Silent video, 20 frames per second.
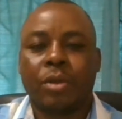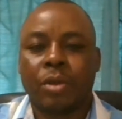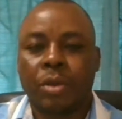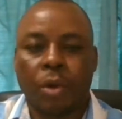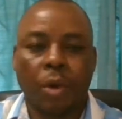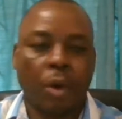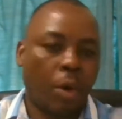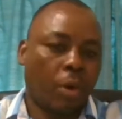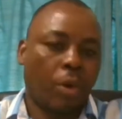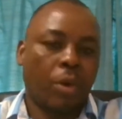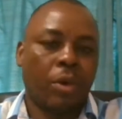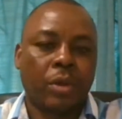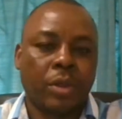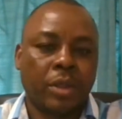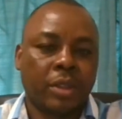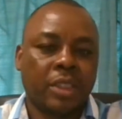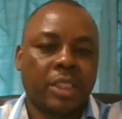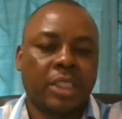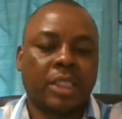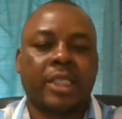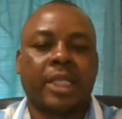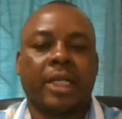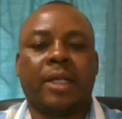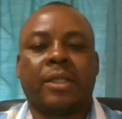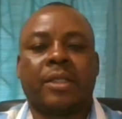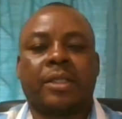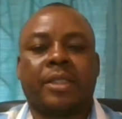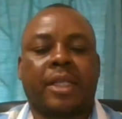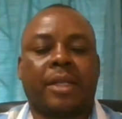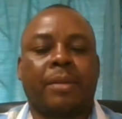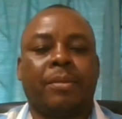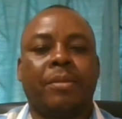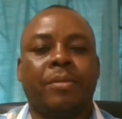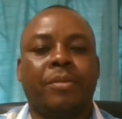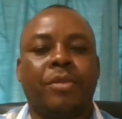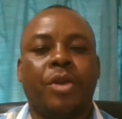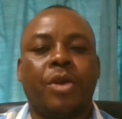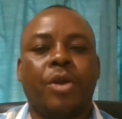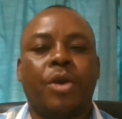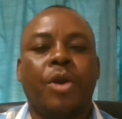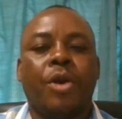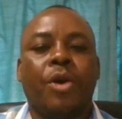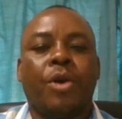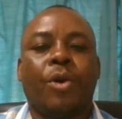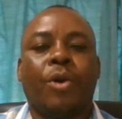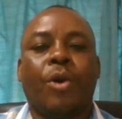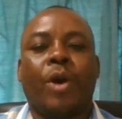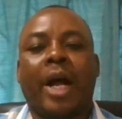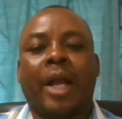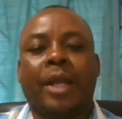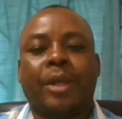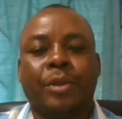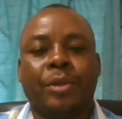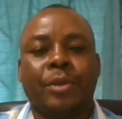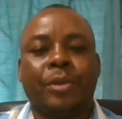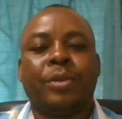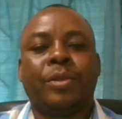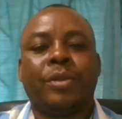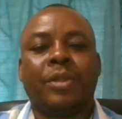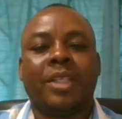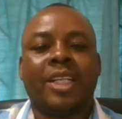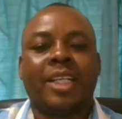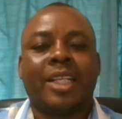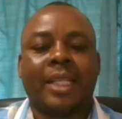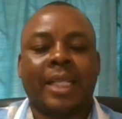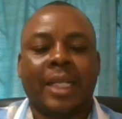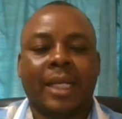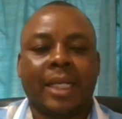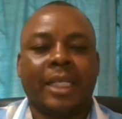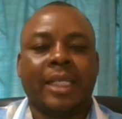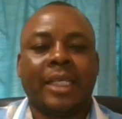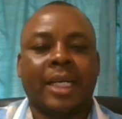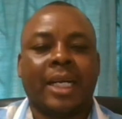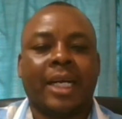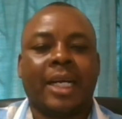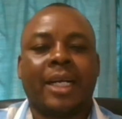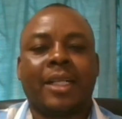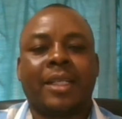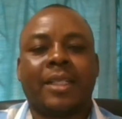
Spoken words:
Go, he tells them. Or are you the leader,